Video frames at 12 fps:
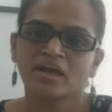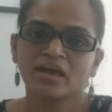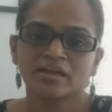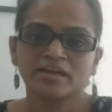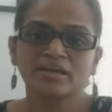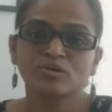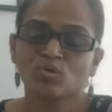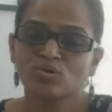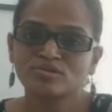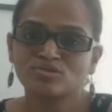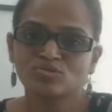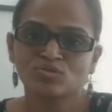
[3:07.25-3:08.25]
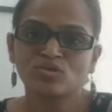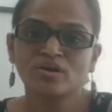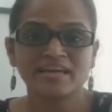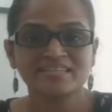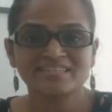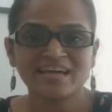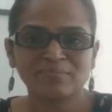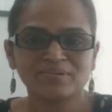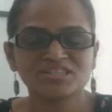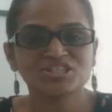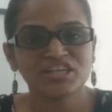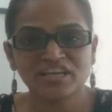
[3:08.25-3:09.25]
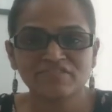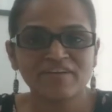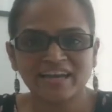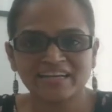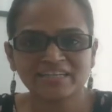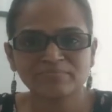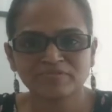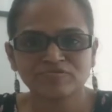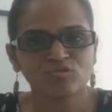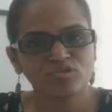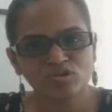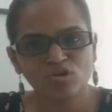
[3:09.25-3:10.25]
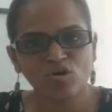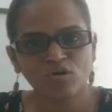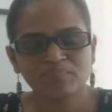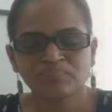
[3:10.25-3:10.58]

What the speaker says: He also established equality before law.